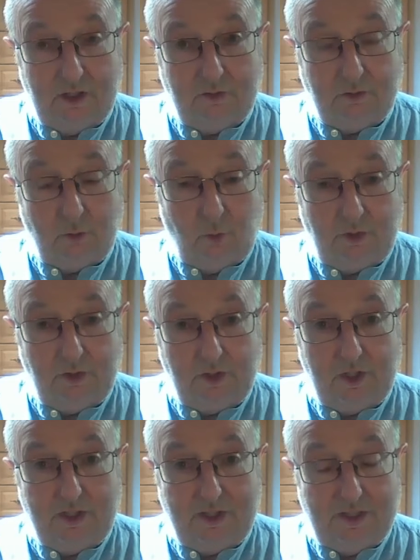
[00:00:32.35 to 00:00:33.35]
for one
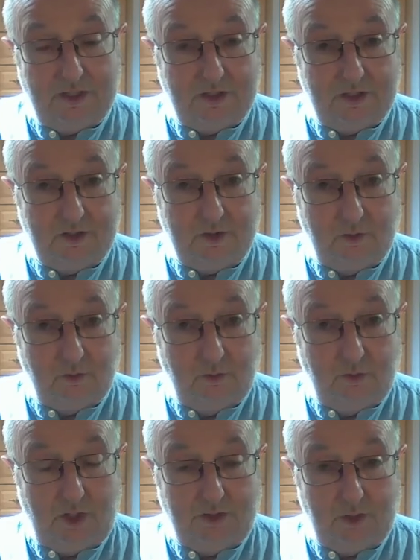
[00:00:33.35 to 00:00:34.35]
thing, it is
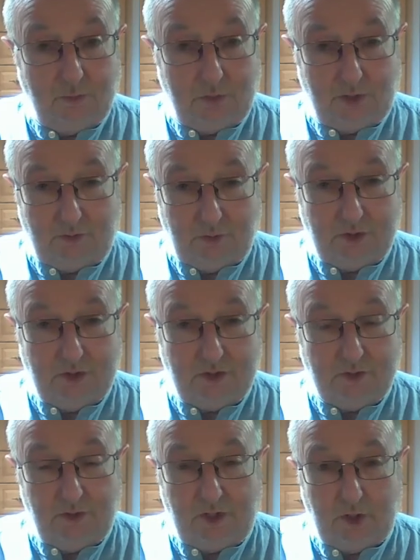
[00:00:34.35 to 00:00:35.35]
very prevalent,
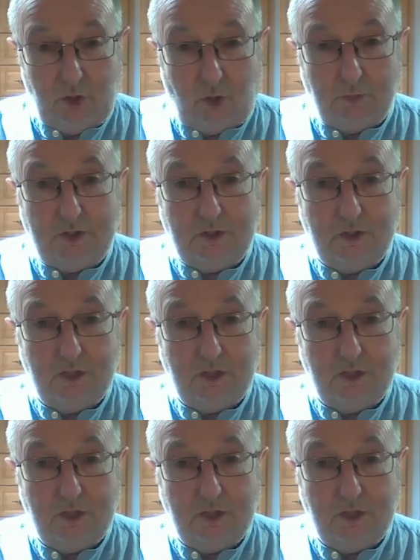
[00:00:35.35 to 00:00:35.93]
it's very common.